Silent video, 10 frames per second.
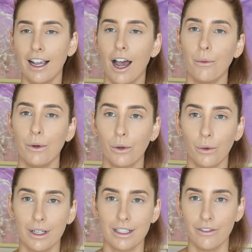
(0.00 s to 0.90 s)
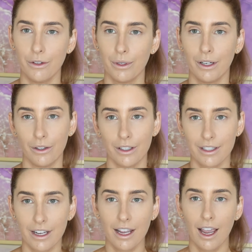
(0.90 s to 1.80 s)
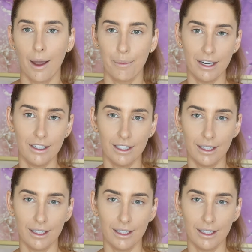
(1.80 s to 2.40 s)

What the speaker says: I will always give you an honest opinion